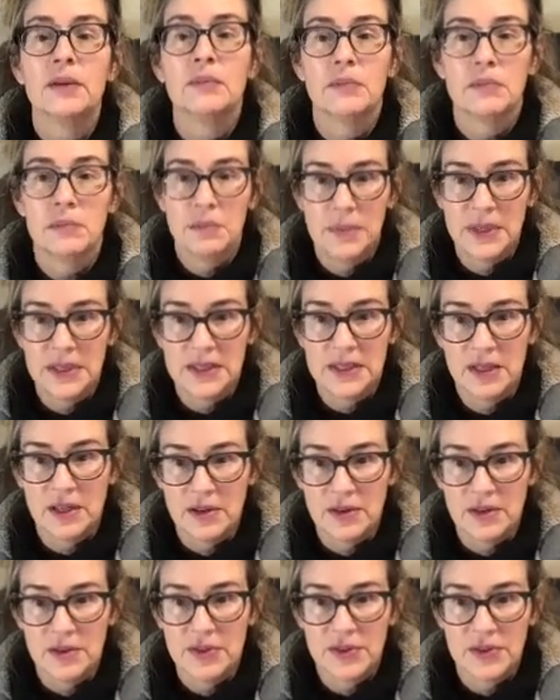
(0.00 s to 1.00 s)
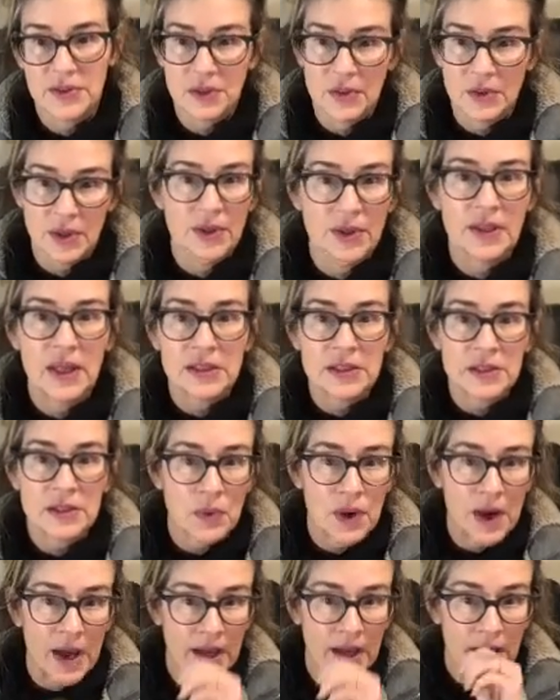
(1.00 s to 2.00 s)
misunderstood that's
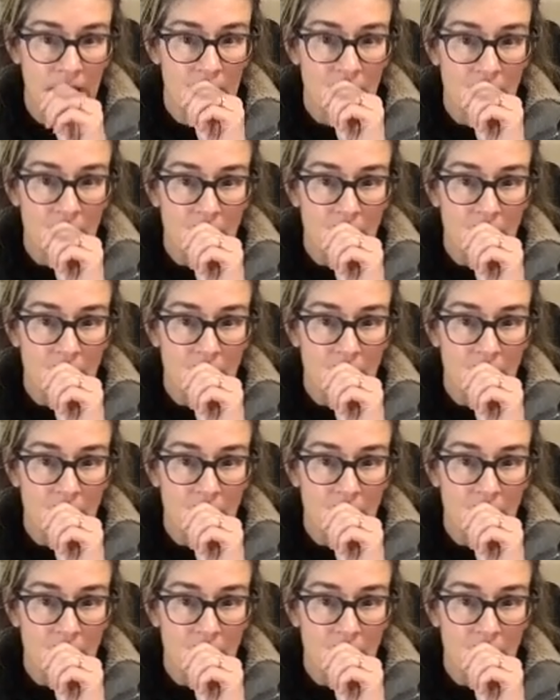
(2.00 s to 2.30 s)
why